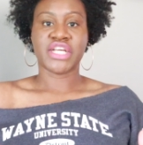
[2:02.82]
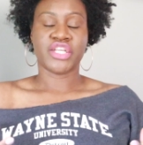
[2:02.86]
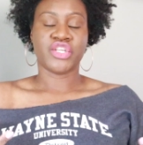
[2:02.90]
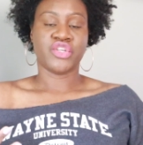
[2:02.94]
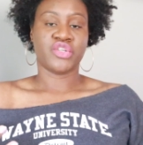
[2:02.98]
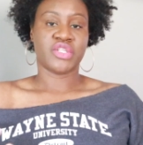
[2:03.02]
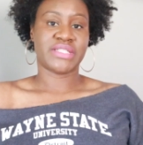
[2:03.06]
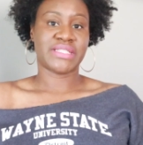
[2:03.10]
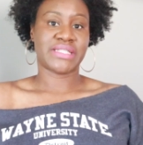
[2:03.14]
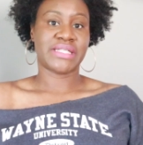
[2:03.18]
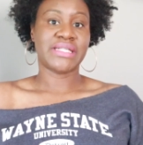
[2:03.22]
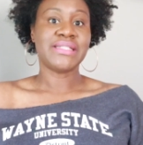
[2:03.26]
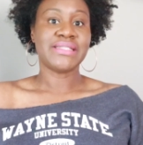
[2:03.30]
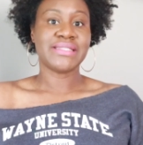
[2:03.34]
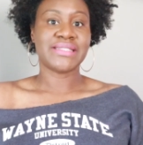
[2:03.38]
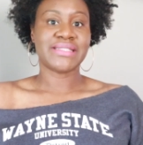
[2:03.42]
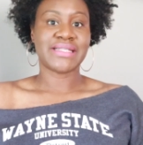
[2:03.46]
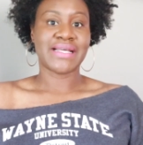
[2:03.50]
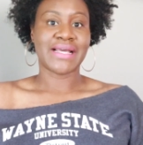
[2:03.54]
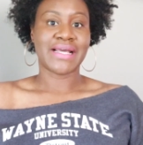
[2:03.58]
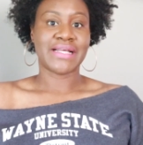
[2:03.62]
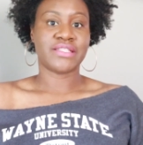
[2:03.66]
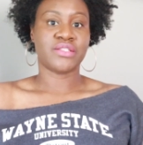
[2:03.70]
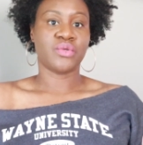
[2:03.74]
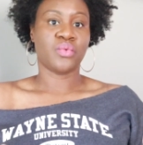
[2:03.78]
and your skill
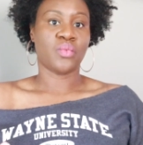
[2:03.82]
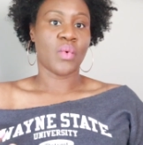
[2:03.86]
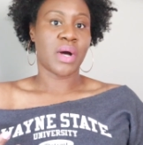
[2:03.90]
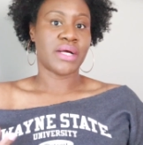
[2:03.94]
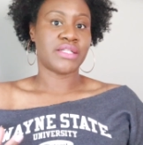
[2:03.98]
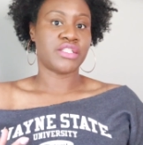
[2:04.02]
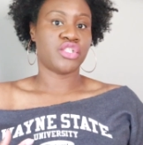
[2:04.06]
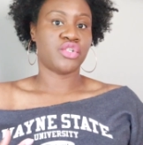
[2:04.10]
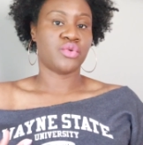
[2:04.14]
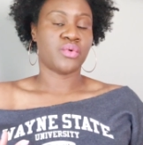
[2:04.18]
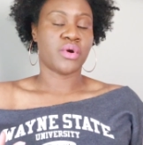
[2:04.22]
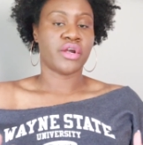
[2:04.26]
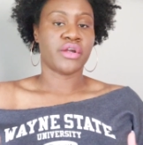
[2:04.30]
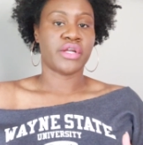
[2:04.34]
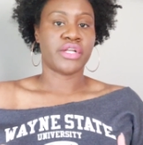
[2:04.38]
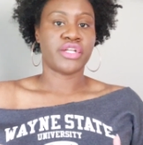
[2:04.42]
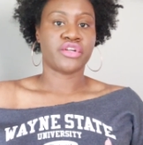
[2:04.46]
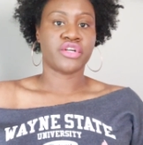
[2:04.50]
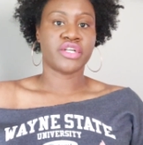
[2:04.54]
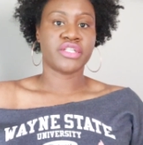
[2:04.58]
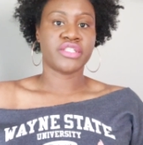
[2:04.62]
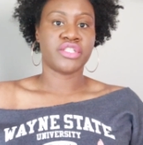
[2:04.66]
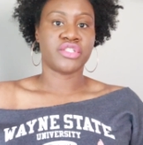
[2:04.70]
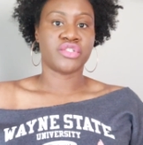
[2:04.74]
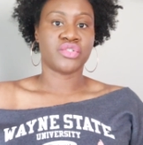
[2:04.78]
sets once you are in
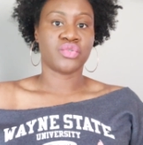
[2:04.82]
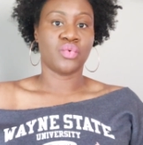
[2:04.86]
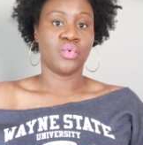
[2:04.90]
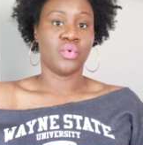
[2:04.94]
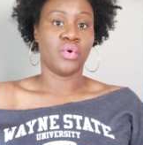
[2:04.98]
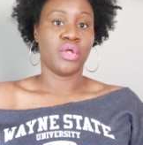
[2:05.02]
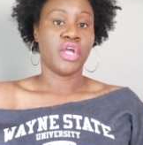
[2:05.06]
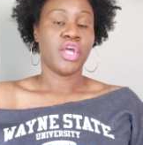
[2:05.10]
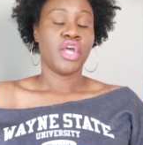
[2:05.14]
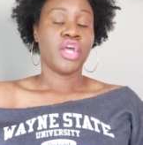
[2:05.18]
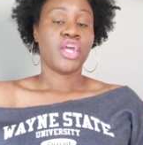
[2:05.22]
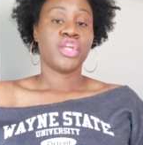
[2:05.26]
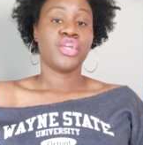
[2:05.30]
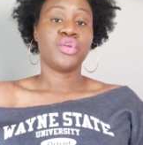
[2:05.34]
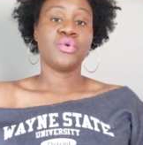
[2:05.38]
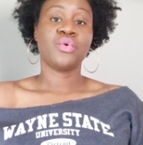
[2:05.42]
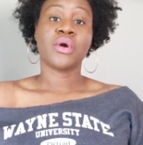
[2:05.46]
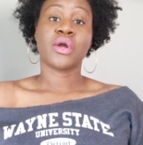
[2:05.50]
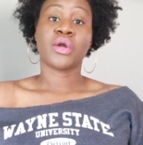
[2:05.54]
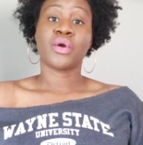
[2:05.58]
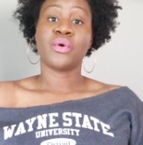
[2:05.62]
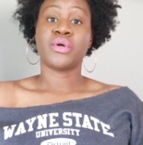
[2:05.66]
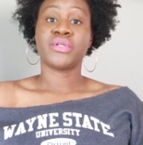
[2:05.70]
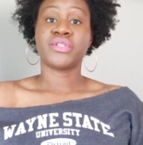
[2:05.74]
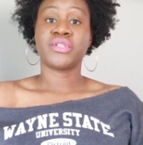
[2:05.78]
nursing school. You
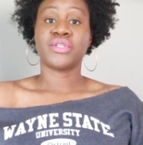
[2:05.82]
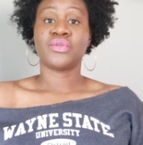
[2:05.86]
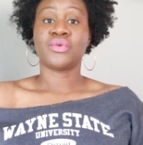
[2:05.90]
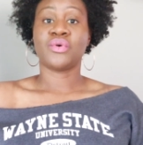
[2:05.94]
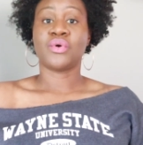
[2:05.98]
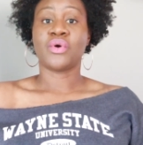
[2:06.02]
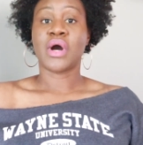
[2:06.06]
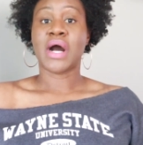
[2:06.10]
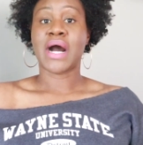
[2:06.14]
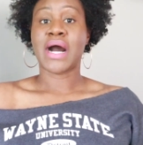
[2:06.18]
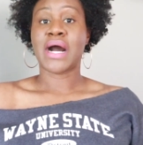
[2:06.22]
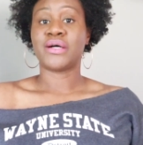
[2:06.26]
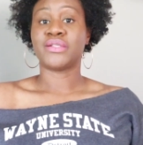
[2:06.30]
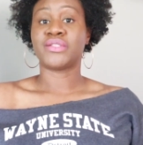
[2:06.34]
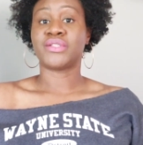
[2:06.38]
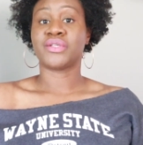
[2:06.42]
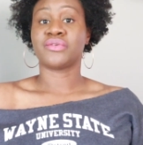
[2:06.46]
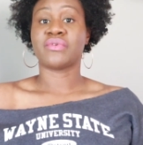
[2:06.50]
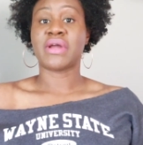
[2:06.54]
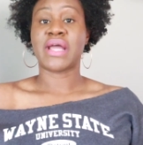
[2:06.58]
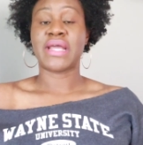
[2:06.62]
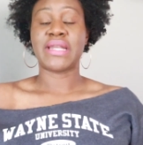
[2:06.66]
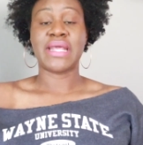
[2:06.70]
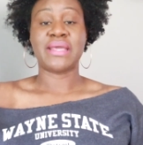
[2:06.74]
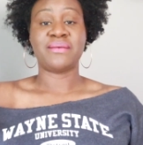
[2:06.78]
are going to know how to
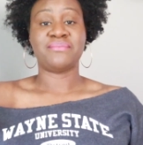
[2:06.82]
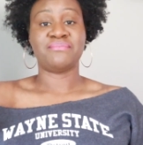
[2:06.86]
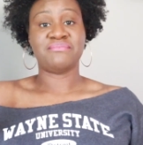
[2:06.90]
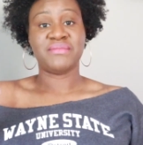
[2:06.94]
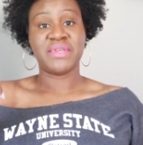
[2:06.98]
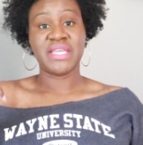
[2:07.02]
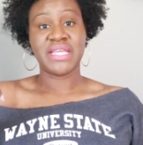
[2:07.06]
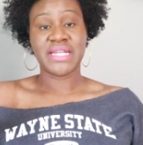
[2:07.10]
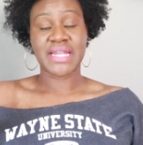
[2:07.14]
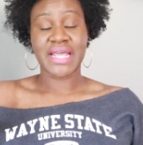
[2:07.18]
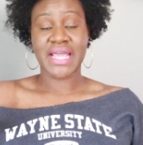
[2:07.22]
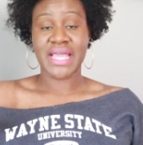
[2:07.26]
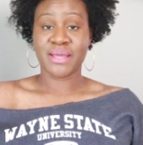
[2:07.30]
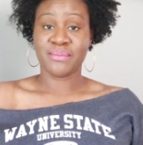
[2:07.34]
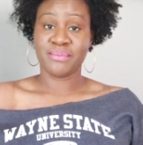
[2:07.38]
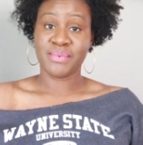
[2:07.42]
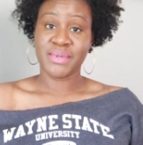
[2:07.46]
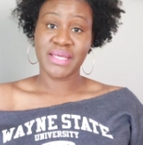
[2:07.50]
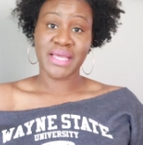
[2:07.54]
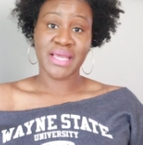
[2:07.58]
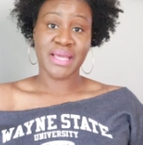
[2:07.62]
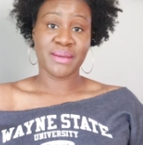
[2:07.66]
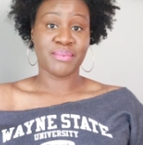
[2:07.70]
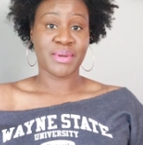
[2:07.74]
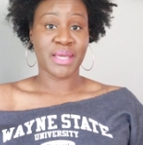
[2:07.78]
write a mean
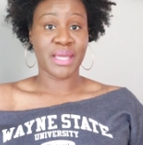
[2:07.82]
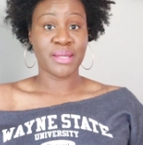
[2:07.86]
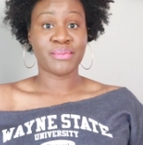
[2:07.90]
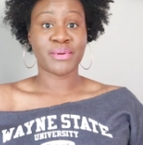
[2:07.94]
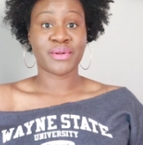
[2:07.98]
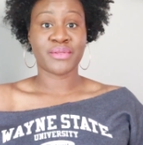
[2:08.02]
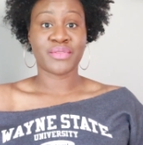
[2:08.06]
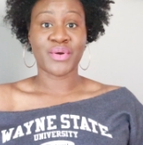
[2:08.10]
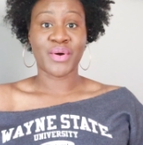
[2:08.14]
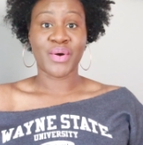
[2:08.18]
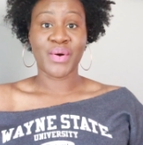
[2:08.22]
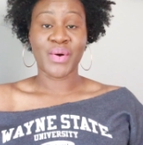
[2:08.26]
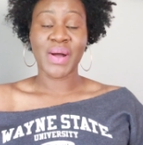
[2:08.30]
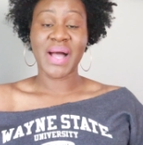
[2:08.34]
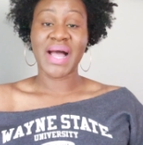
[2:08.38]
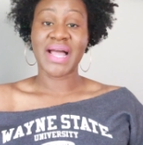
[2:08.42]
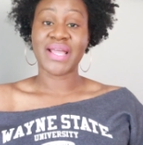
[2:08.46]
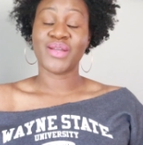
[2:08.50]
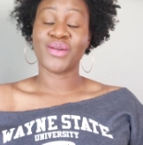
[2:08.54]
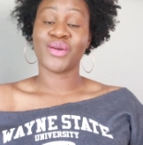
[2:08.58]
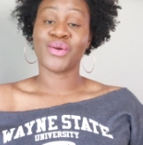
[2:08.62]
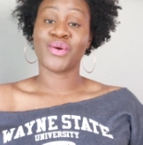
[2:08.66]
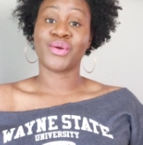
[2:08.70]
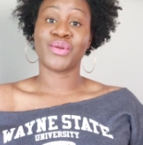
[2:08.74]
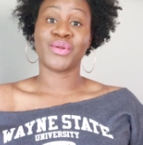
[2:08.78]
APA paper though, and
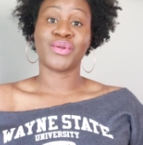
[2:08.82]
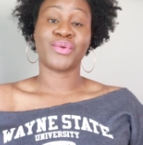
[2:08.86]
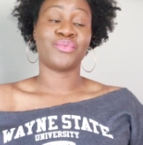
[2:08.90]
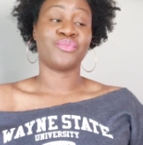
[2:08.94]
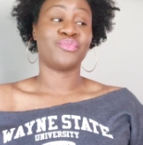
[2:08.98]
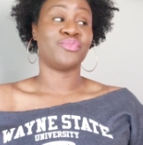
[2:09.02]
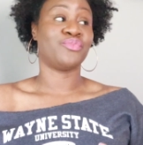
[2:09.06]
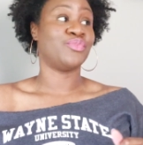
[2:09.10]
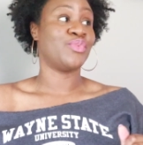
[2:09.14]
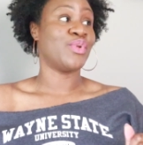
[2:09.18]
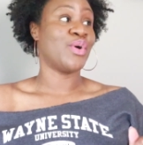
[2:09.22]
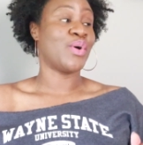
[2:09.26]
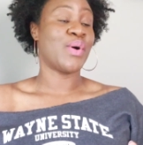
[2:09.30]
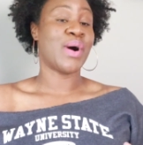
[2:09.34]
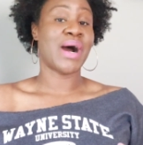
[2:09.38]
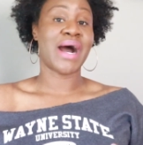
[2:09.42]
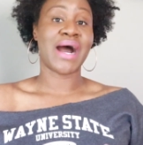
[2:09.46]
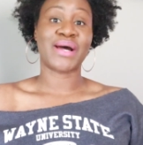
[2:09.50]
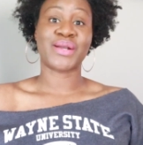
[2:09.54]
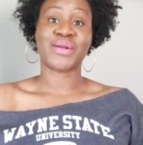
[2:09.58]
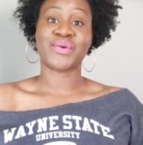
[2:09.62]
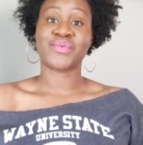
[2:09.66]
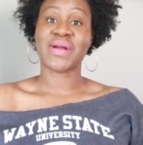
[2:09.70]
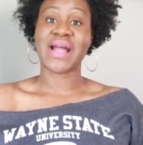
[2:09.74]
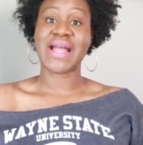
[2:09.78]
you're gonna know
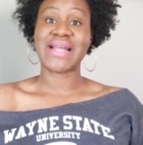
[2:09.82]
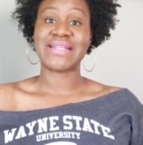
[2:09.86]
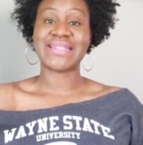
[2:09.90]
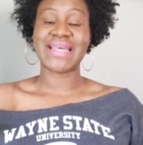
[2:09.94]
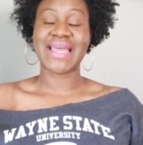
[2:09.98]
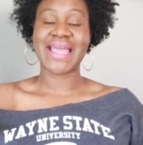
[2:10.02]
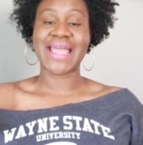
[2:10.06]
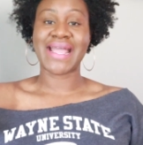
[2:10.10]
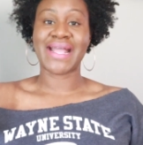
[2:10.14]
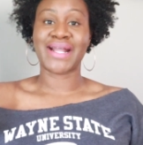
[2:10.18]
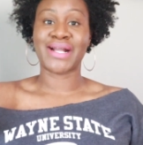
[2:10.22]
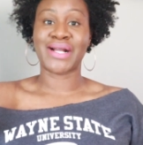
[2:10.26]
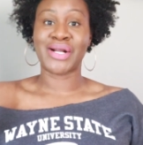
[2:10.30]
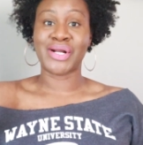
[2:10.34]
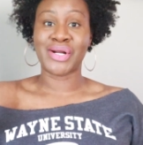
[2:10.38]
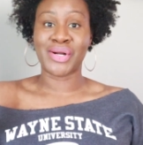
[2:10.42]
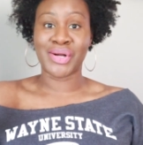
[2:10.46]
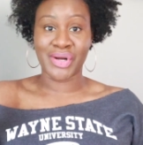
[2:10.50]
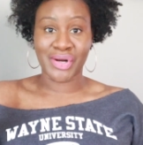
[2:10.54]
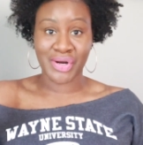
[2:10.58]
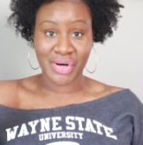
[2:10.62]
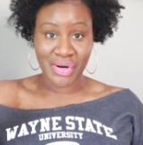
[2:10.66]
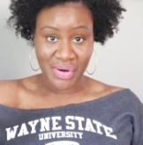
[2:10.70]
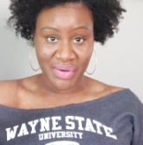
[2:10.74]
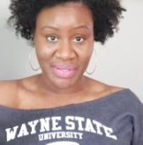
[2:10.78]
how to write a
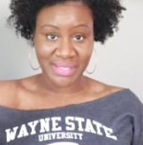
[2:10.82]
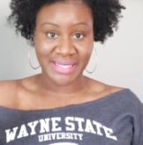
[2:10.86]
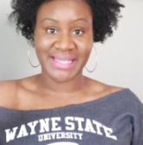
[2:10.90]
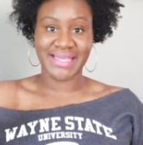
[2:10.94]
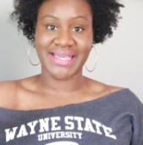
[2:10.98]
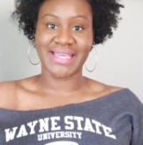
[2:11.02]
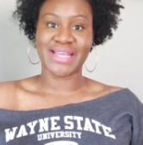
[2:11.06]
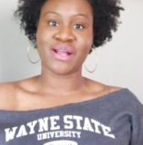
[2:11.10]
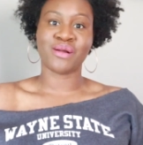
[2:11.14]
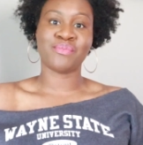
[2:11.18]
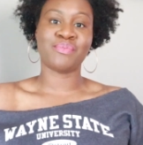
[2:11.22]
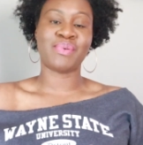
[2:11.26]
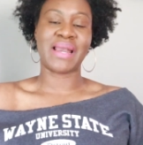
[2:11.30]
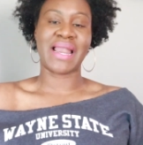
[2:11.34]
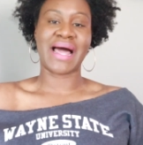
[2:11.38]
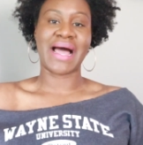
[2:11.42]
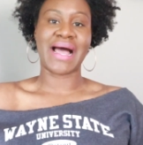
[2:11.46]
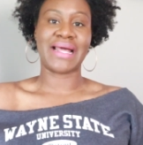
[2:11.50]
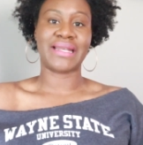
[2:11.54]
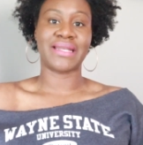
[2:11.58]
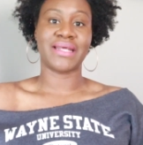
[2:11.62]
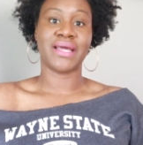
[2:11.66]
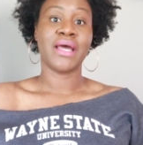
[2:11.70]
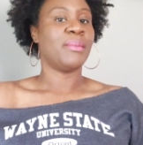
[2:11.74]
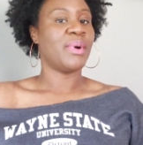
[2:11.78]
good care
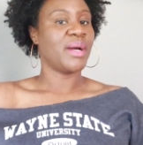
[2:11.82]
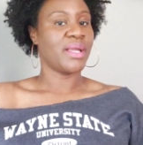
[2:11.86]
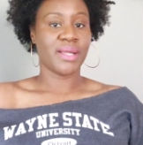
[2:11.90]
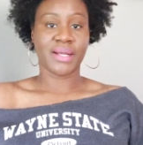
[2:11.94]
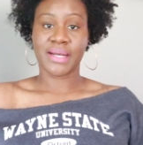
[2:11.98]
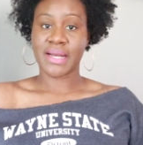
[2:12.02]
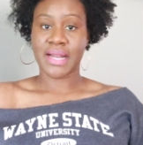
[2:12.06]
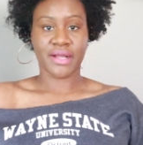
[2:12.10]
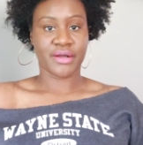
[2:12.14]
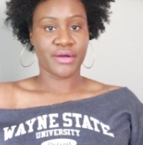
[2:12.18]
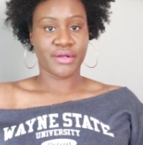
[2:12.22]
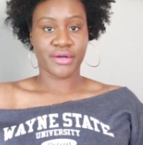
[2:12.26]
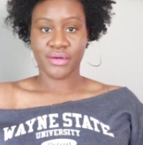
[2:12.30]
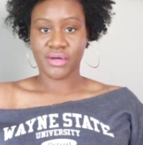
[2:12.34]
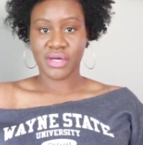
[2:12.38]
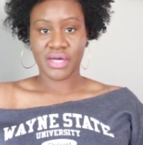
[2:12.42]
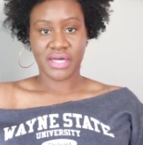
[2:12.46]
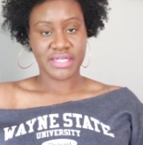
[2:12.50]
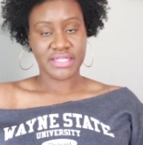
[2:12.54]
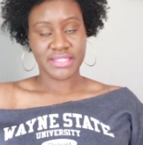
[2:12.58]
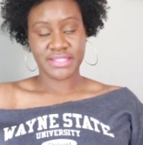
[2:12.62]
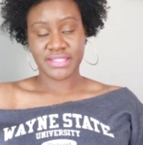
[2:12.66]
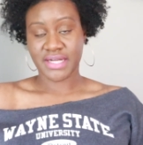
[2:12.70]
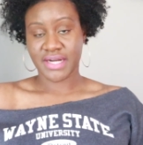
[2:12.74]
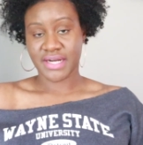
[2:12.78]
plan, but you're not going to know how
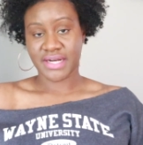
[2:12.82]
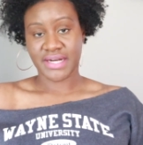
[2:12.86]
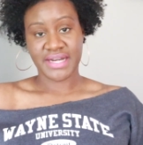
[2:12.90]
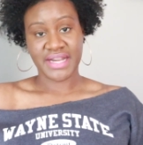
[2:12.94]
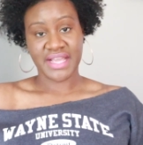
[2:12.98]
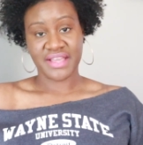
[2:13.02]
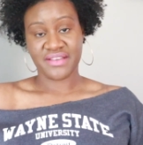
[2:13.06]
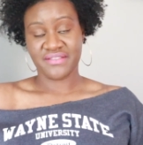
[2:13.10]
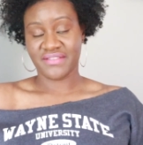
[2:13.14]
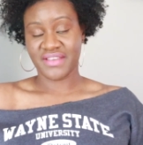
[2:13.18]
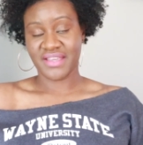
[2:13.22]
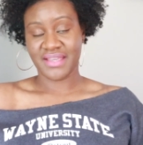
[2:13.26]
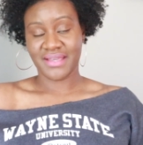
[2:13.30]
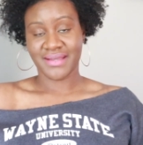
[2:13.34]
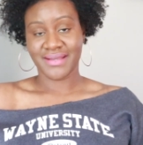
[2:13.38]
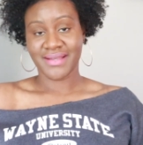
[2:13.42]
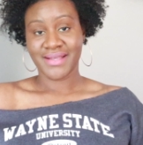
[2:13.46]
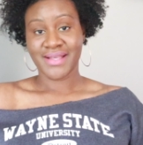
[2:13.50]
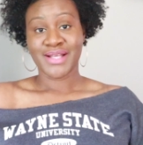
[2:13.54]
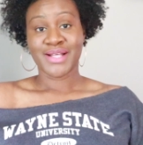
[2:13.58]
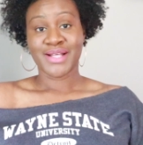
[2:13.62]
to start an IV.